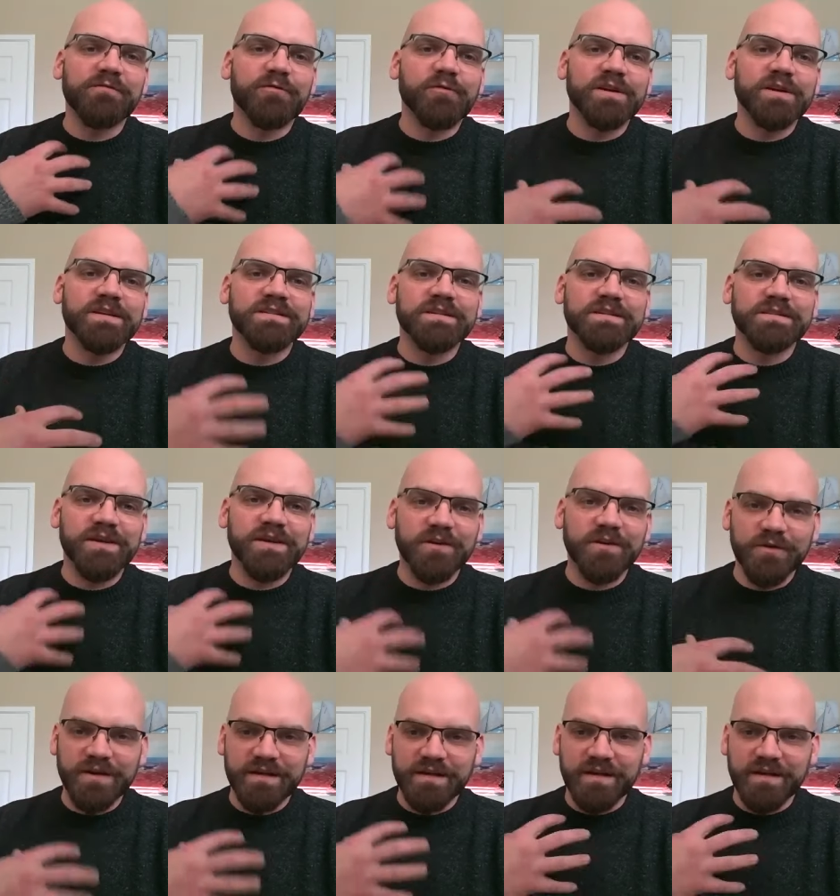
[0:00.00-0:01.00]
voice is
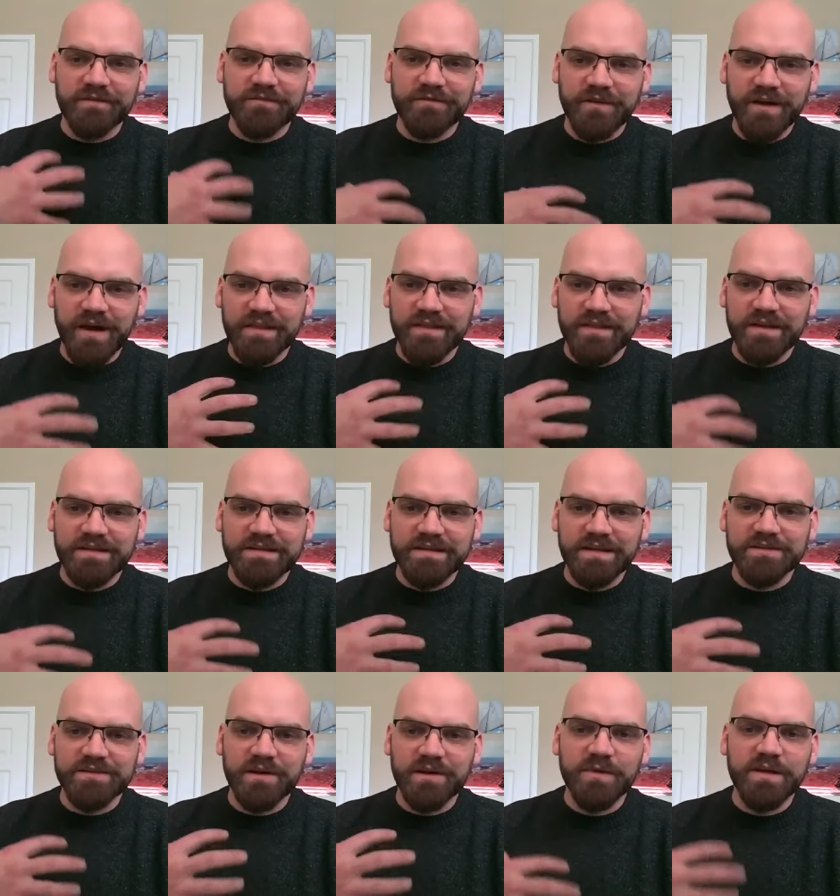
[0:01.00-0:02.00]
going, I've got the
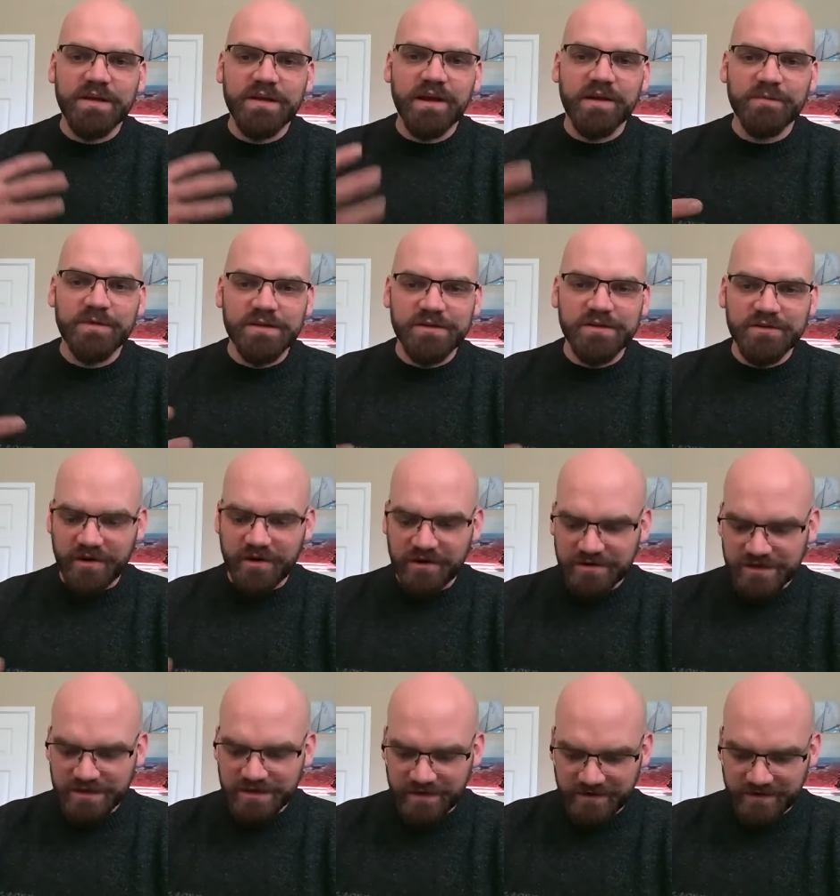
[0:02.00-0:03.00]
attention on me. I'm in
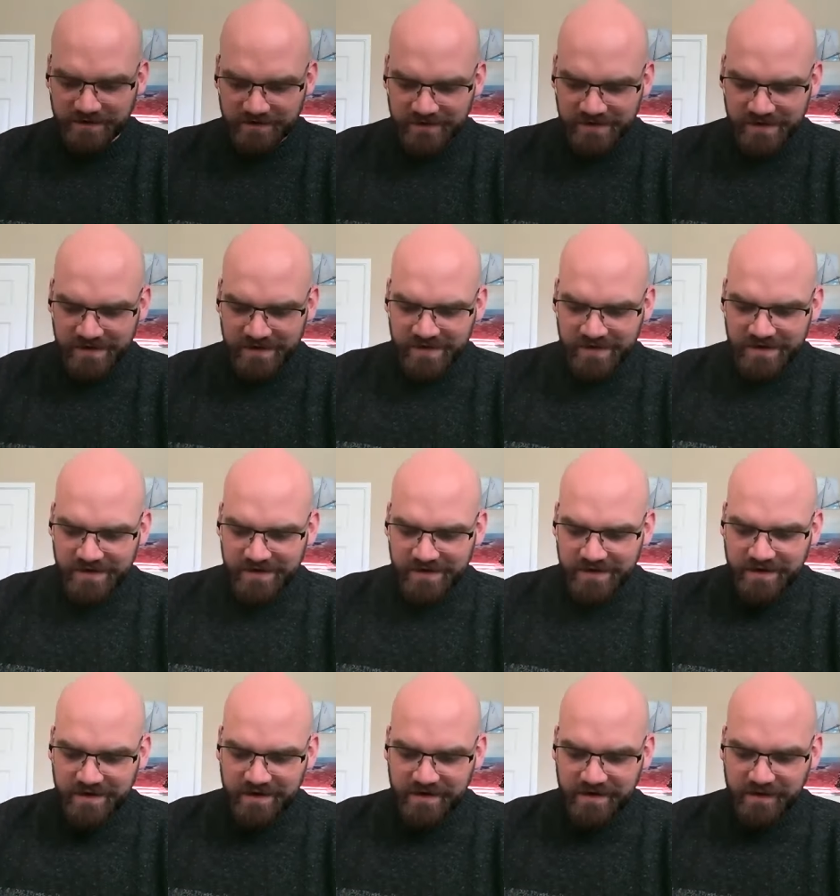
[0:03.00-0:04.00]
charge here.
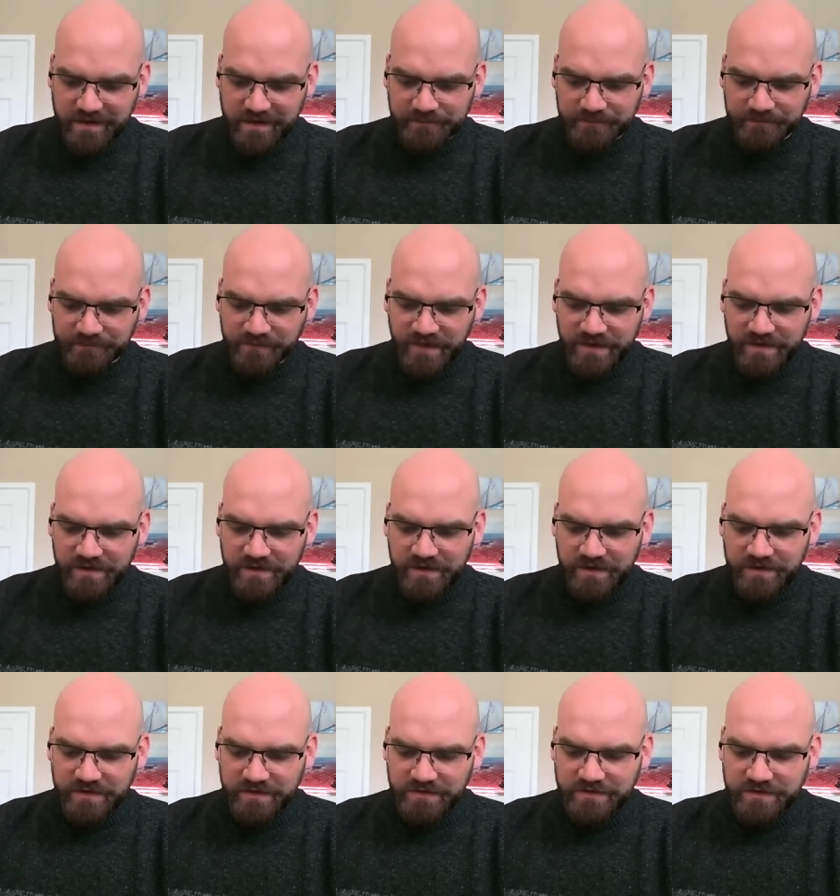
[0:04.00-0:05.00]
Um,
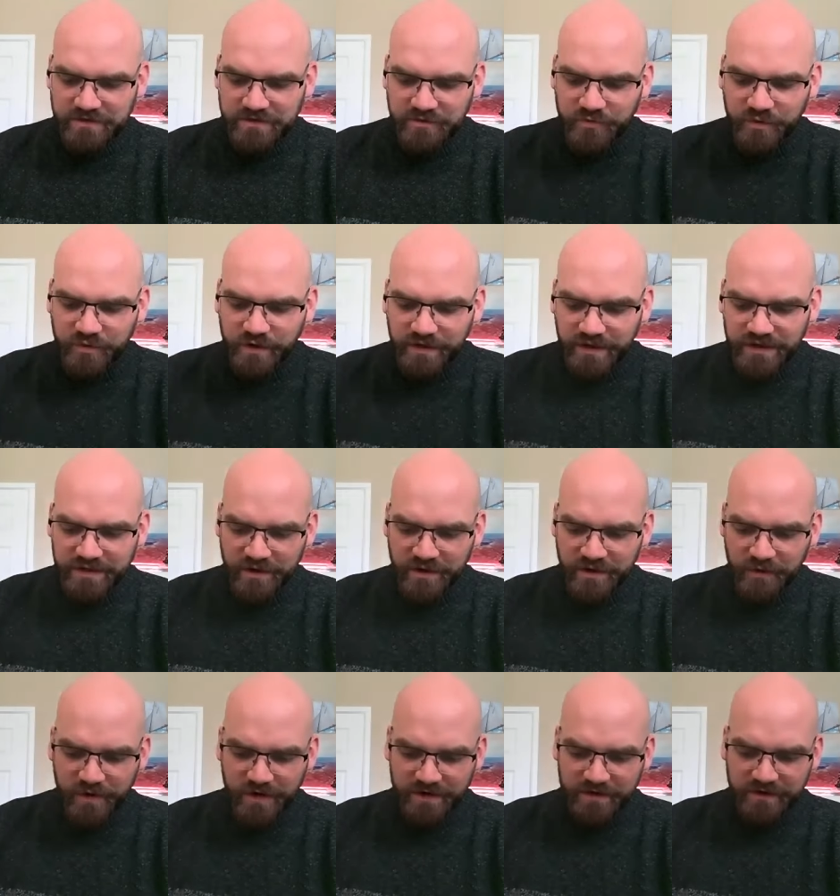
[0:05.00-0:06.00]
do you really
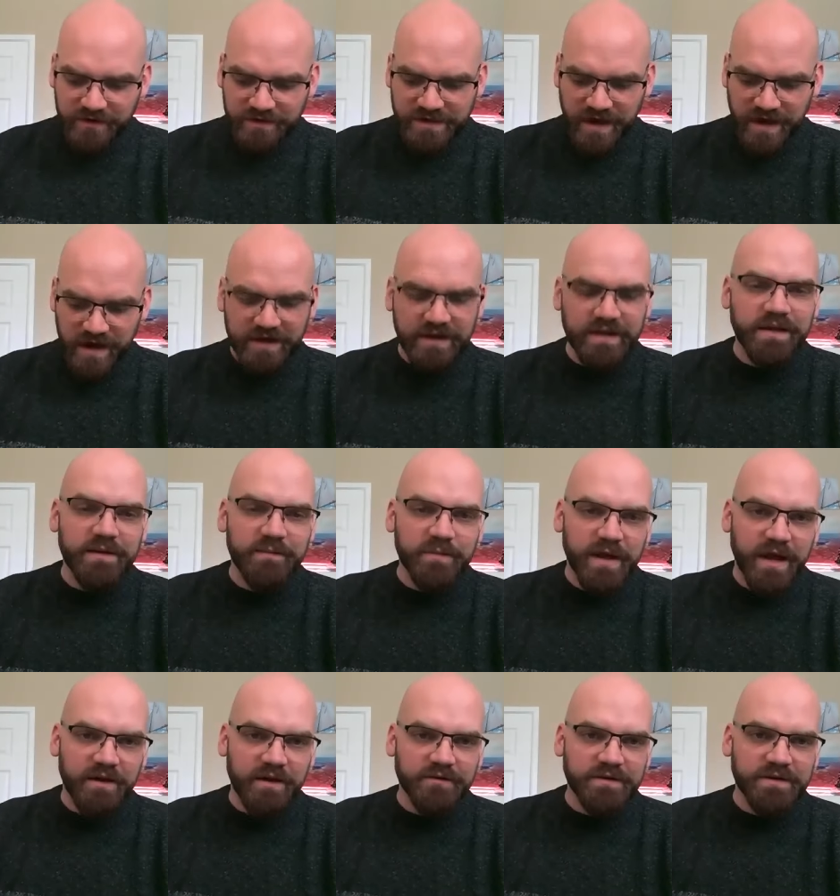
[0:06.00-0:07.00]
know what you're talking
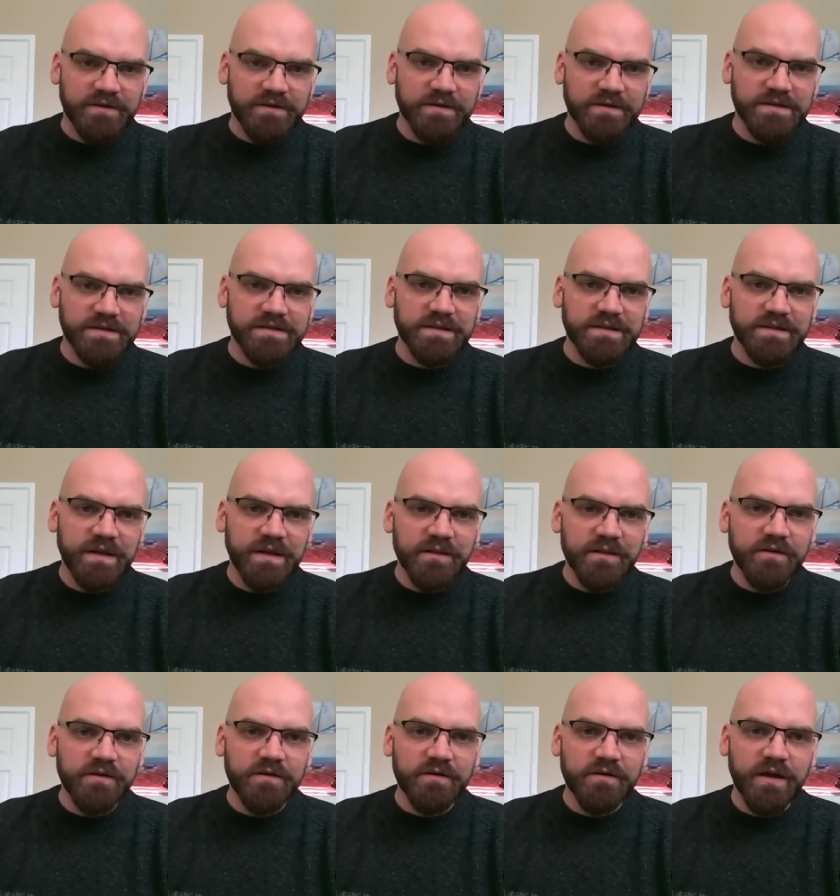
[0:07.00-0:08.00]
about? This is
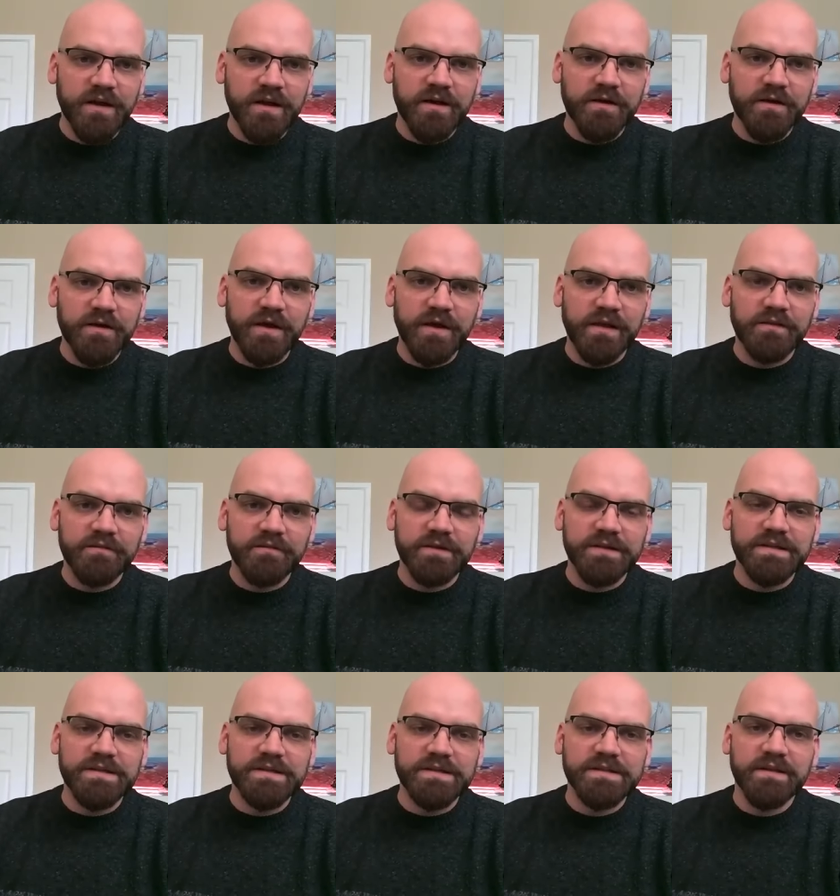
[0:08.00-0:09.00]
another uh,
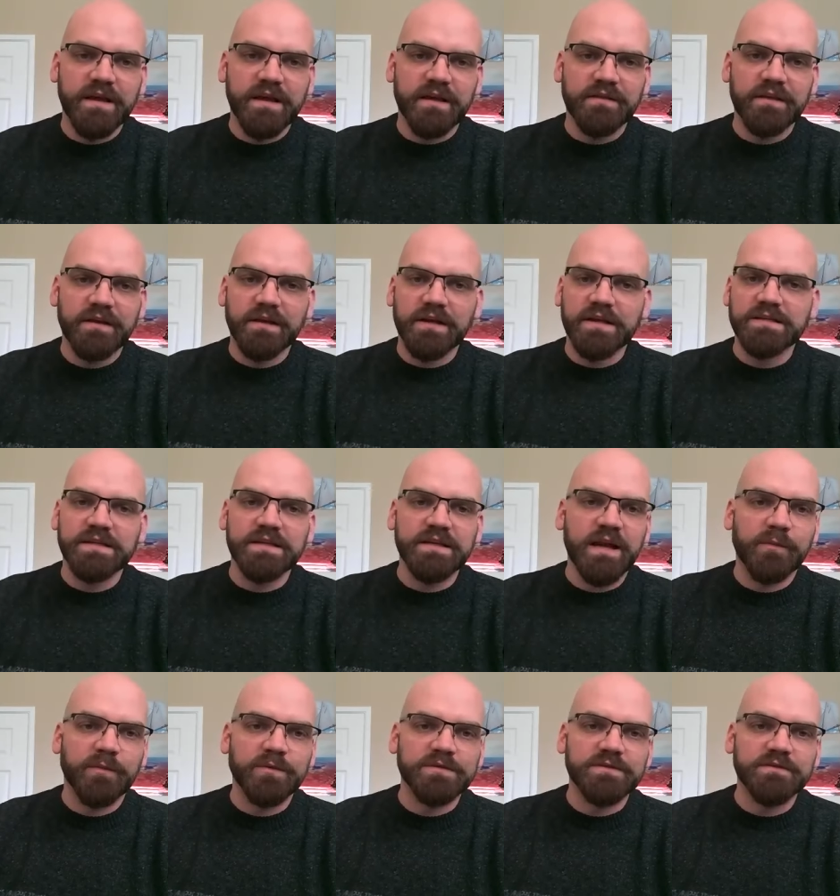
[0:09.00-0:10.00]
relevance uh, thing, and I see
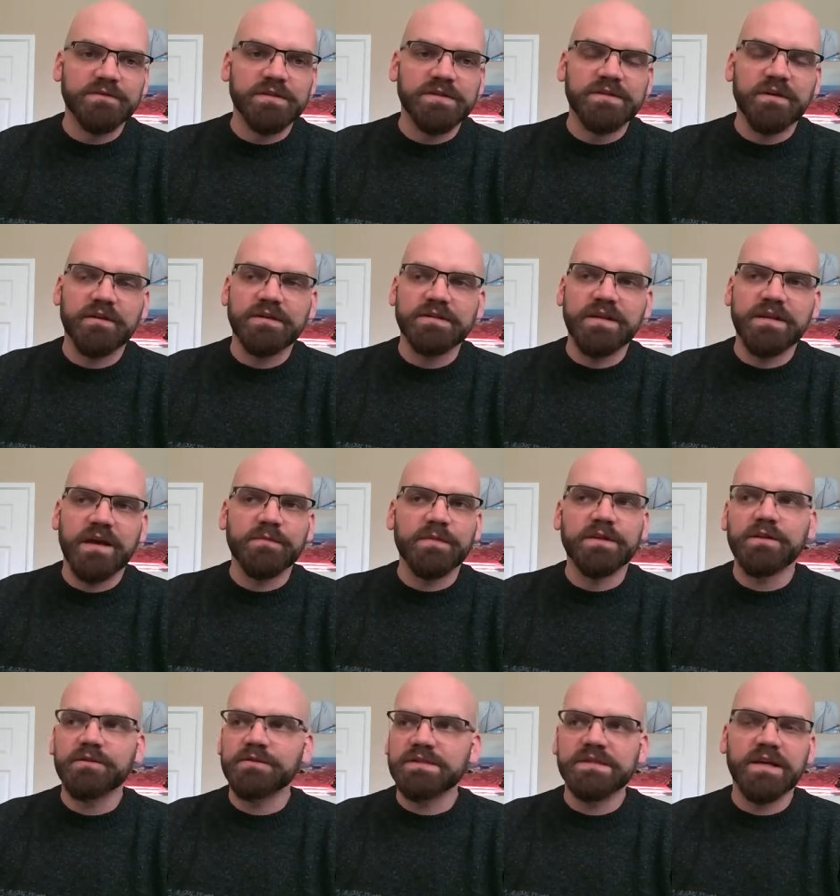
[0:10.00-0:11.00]
couples do this all the time. They
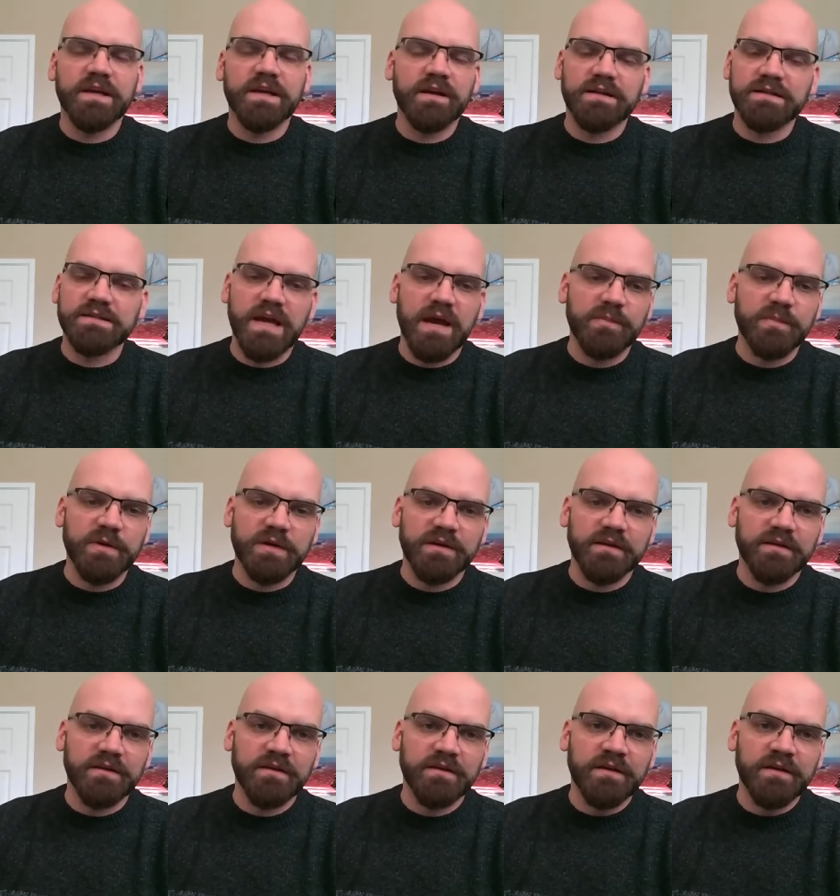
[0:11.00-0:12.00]
don't stay on topic.